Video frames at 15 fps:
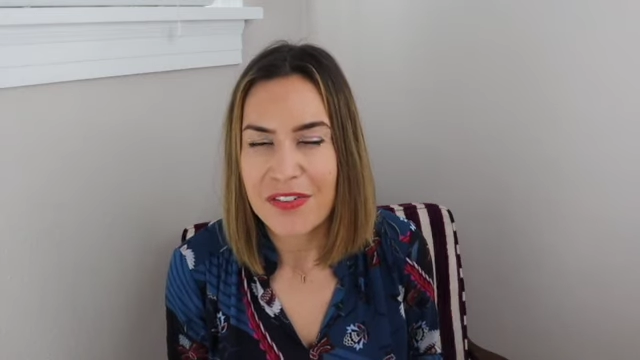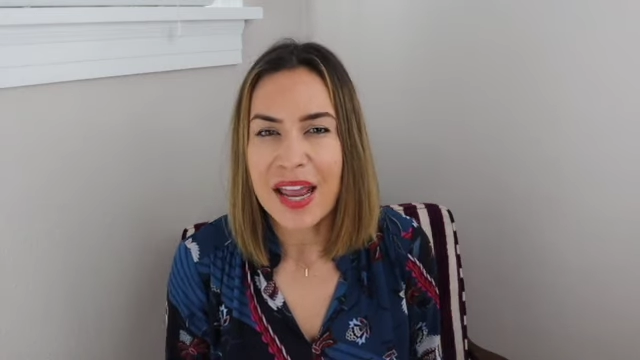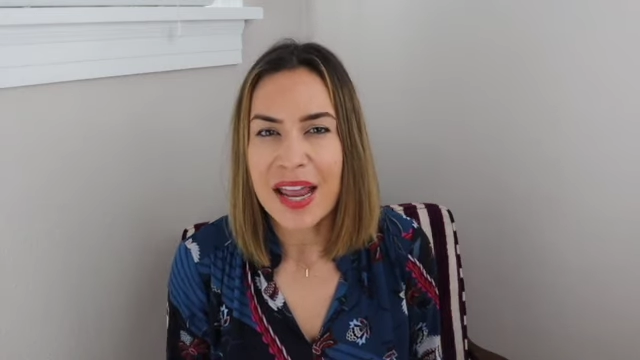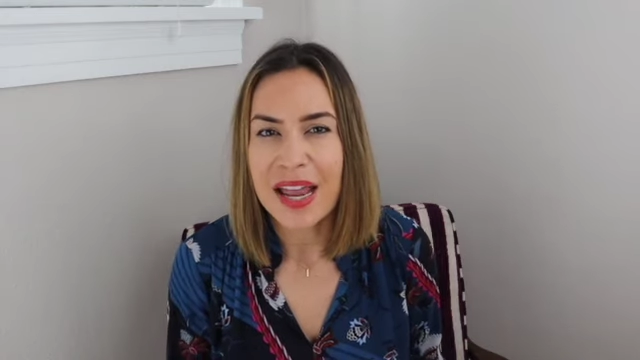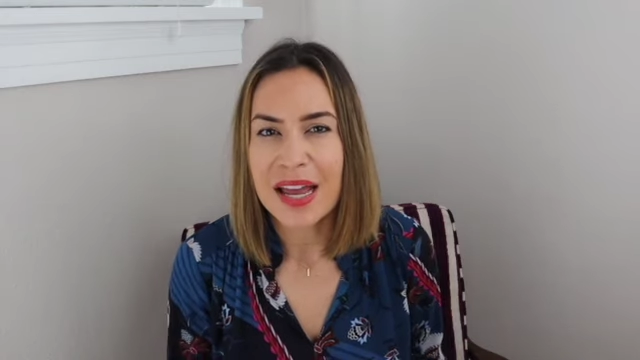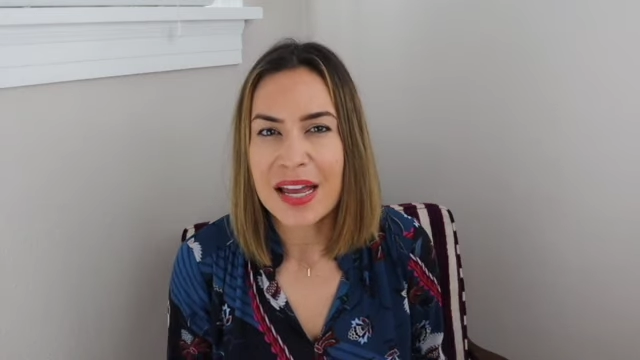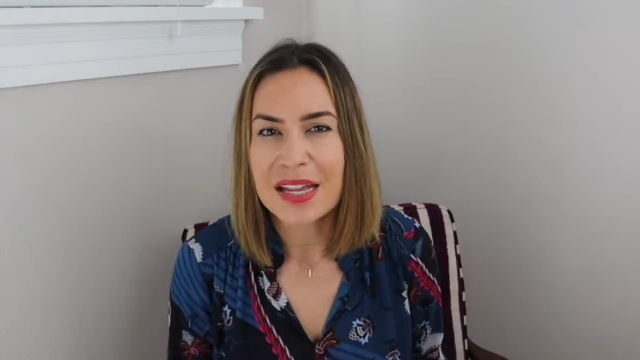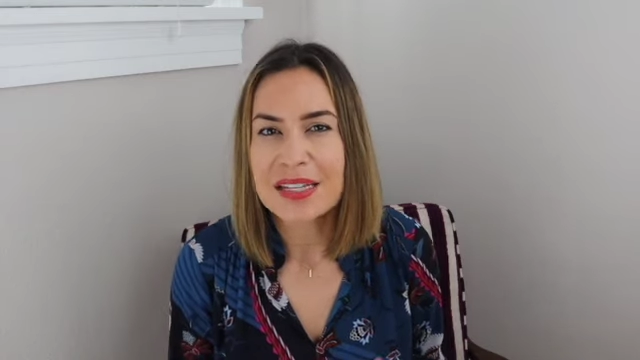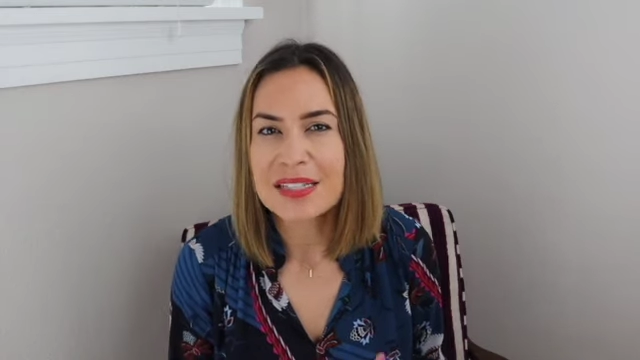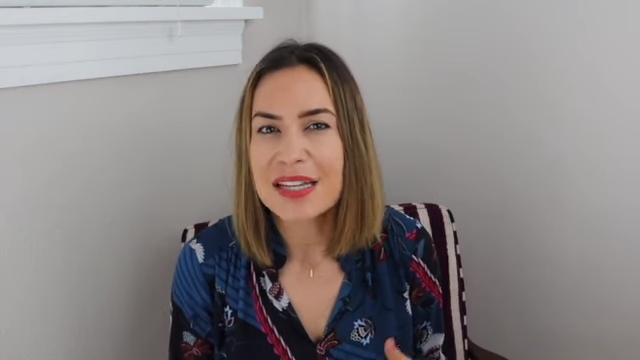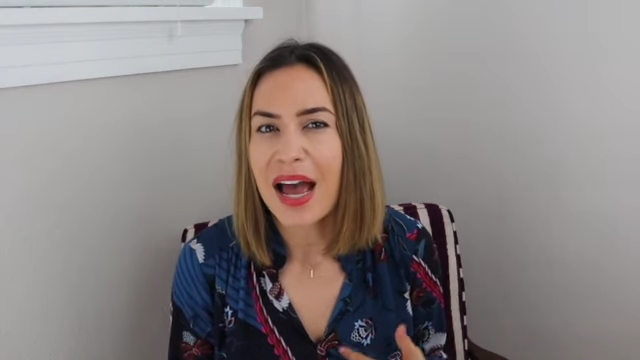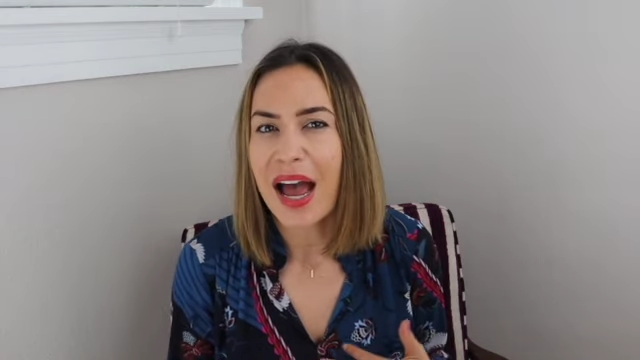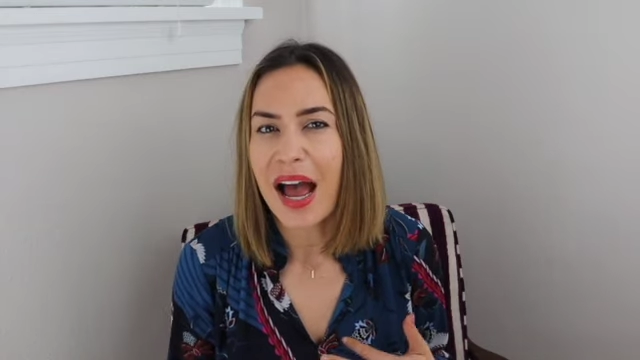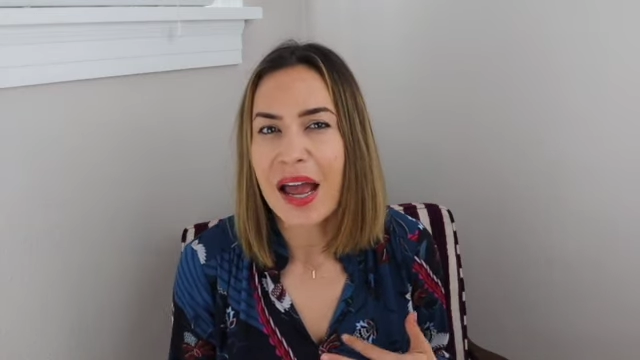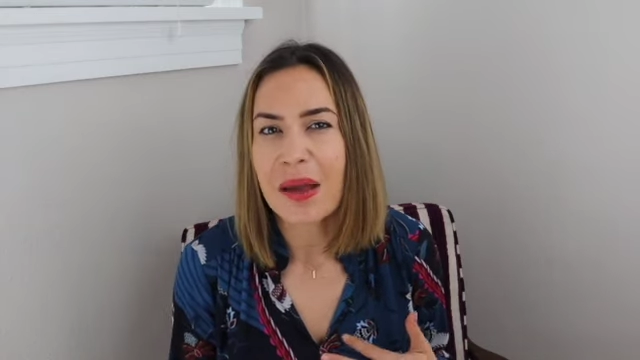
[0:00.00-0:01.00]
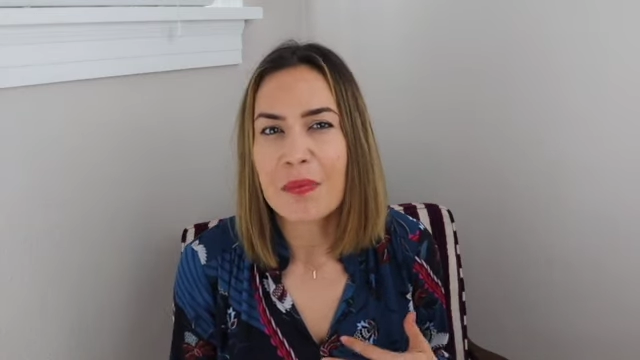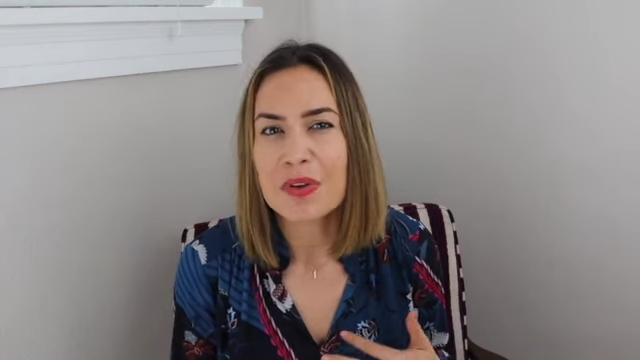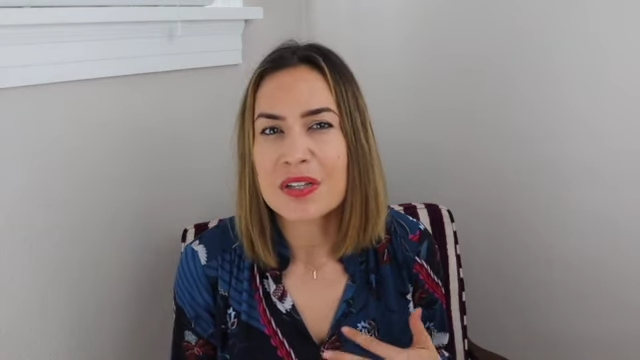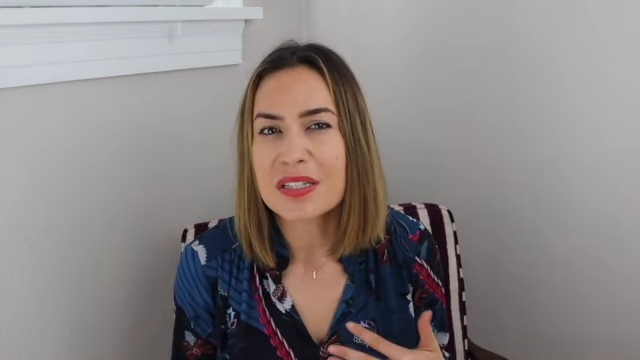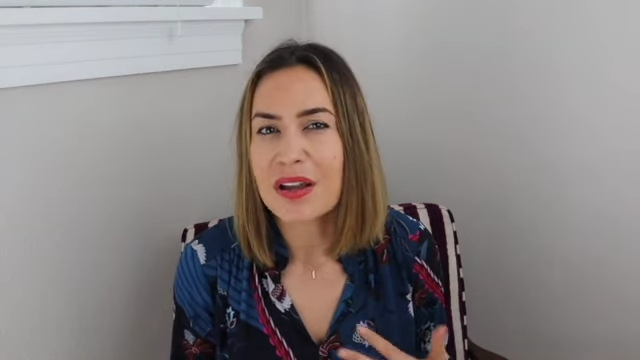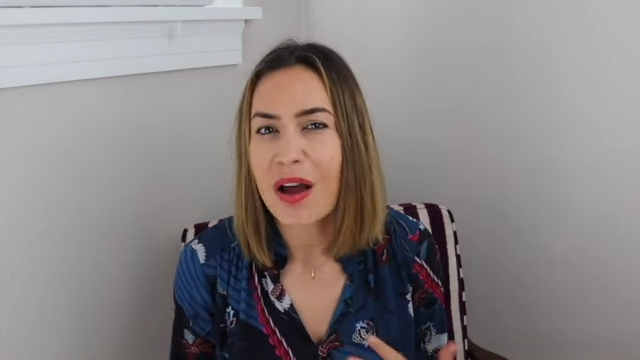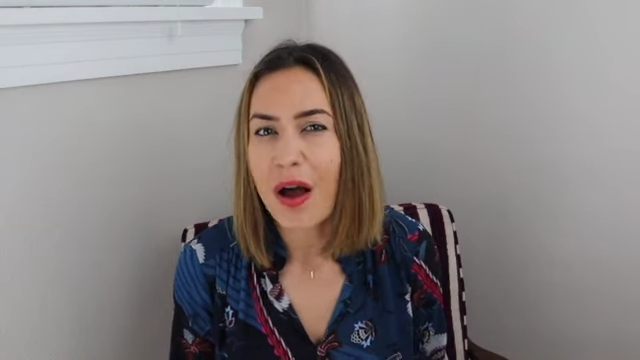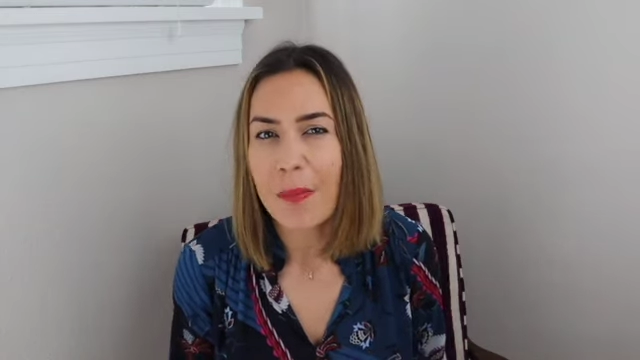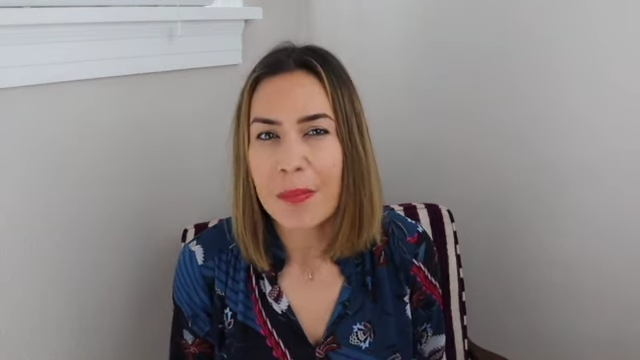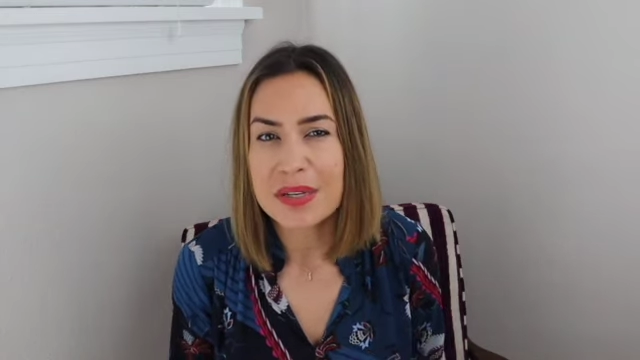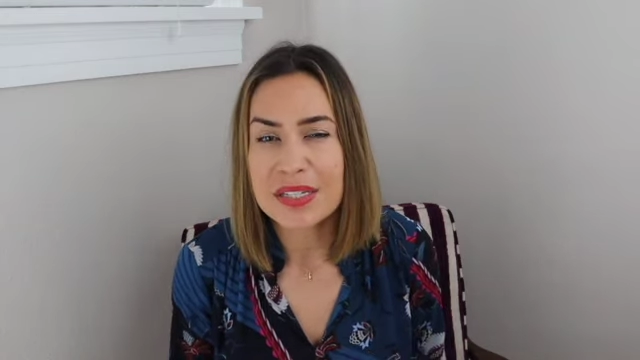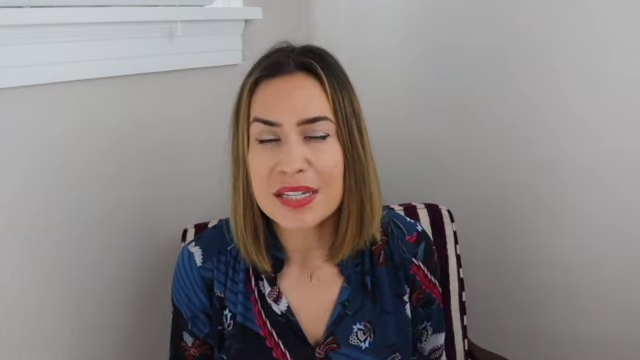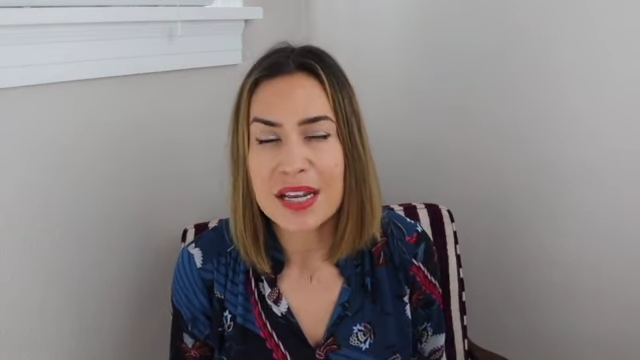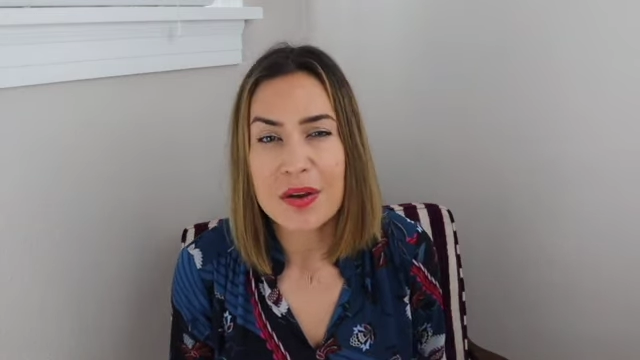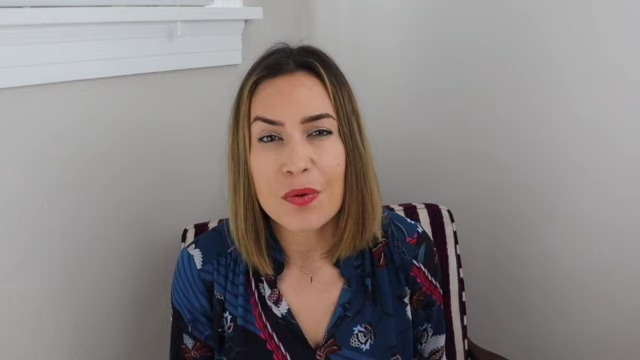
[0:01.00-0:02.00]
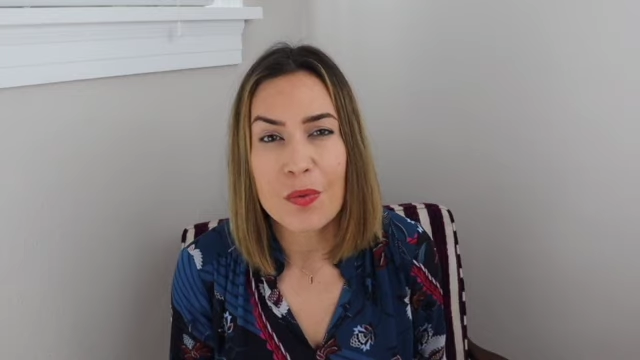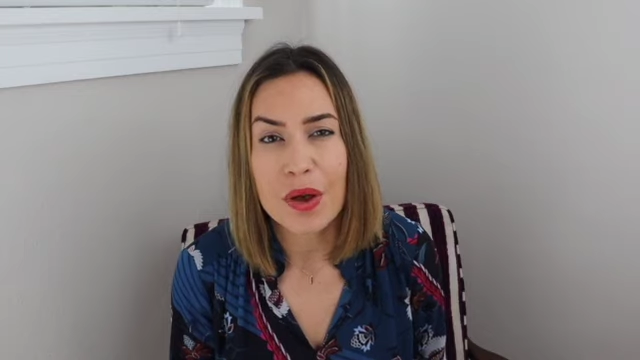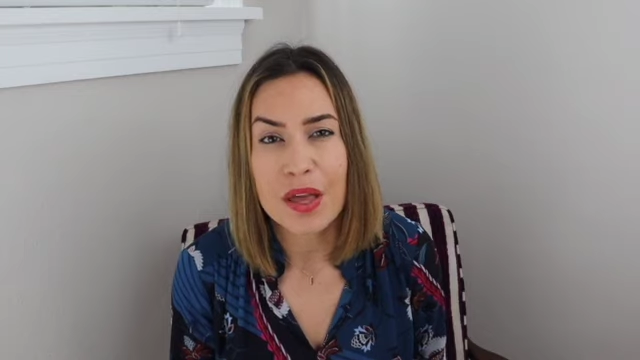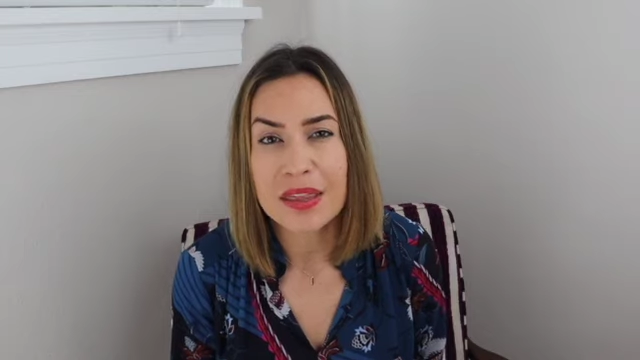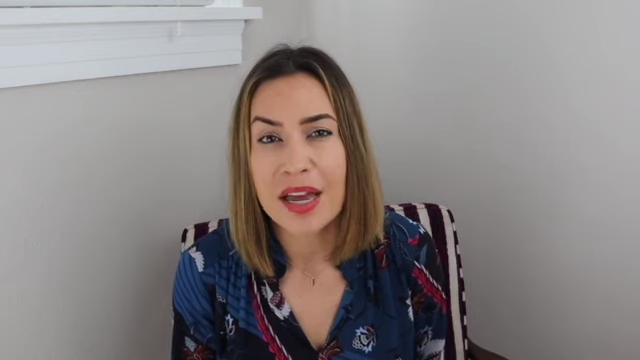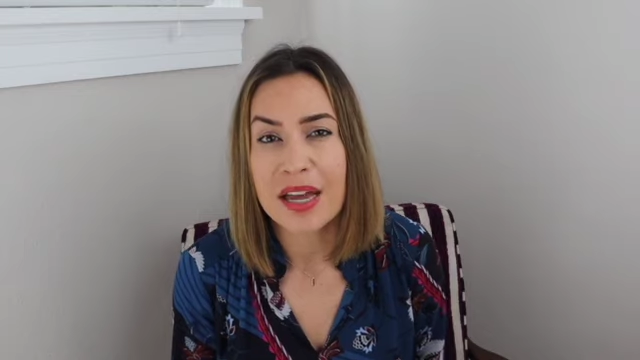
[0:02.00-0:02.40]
And I was commenting with